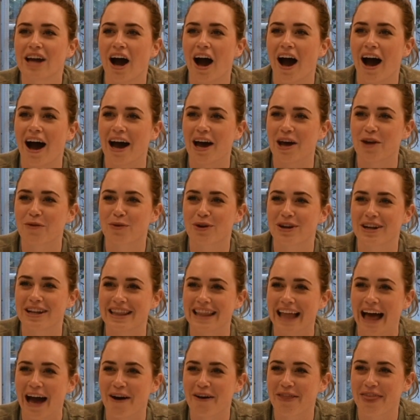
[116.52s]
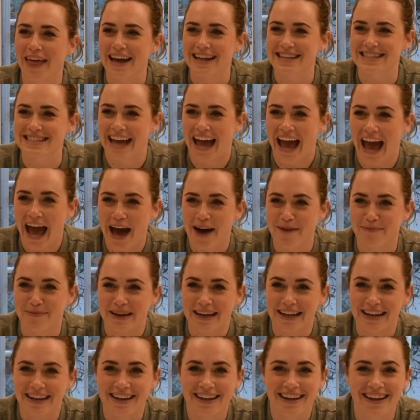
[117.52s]
god would allow that to
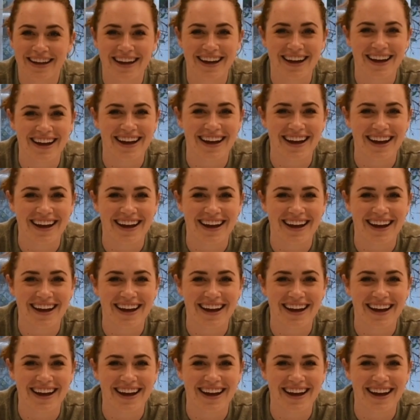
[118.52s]
happen?